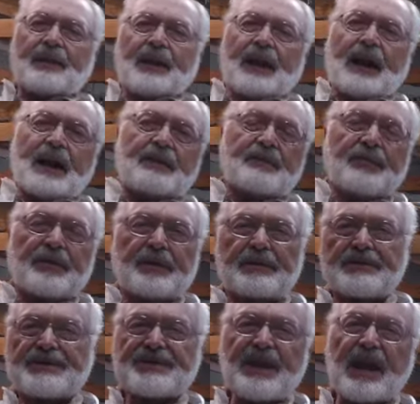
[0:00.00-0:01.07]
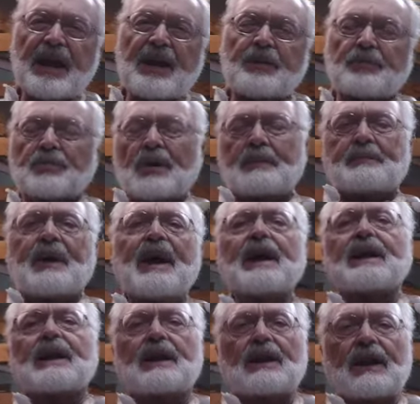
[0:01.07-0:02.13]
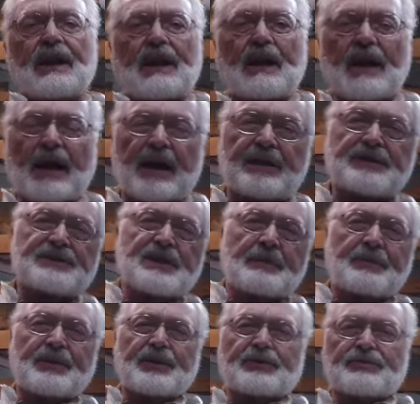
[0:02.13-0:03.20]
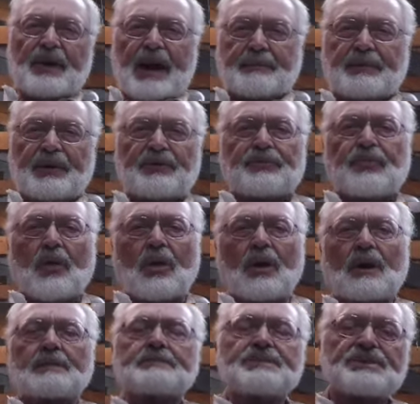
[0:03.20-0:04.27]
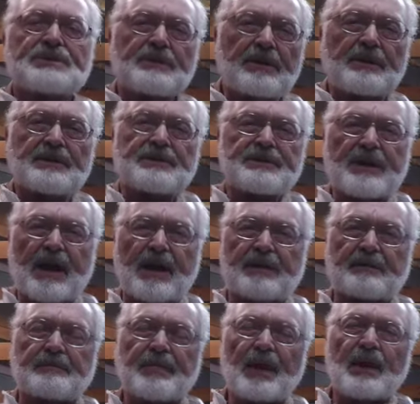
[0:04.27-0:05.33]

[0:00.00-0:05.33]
that I've seen repeatedly on some of the trapping forums is that